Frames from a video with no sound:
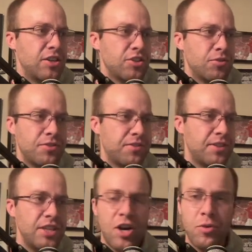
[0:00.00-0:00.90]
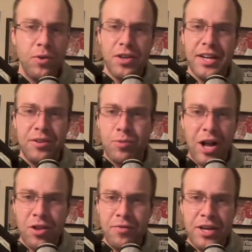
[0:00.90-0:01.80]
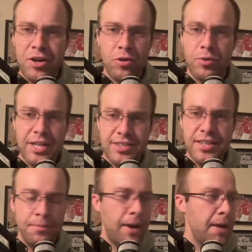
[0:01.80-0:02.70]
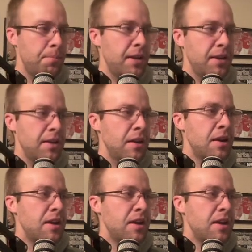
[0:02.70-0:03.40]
So these aren't really relevant or recent, in my opinion.